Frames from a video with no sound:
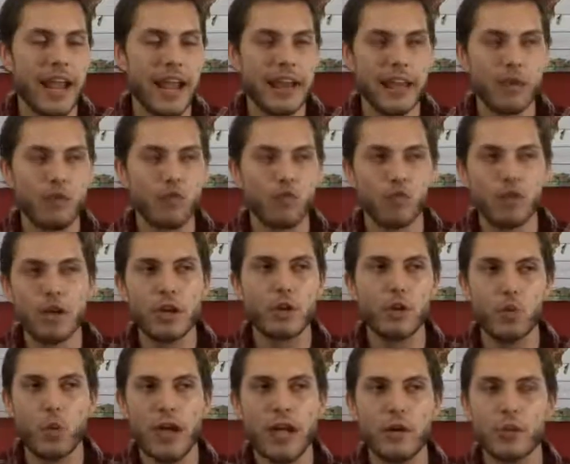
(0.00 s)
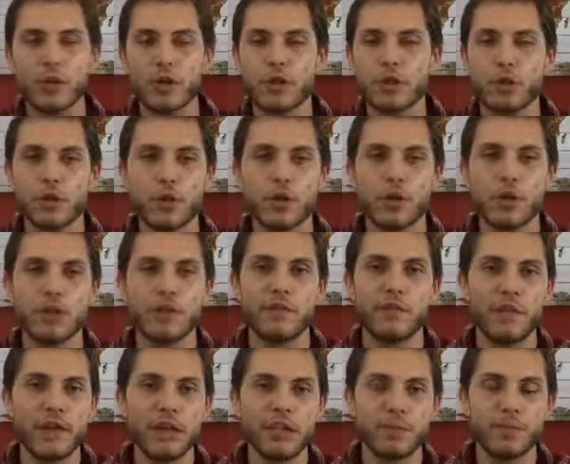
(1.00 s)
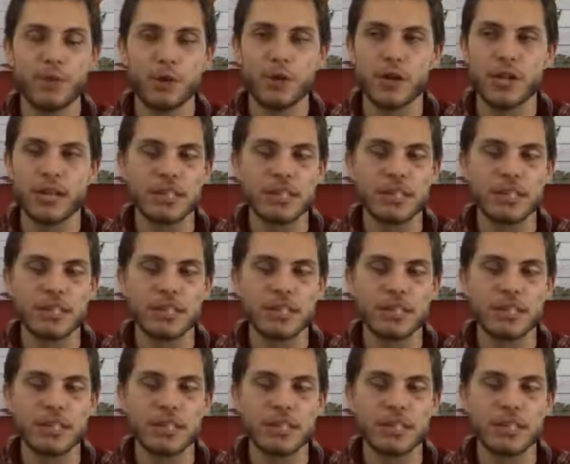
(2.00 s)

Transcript: any real way with Google and Facebook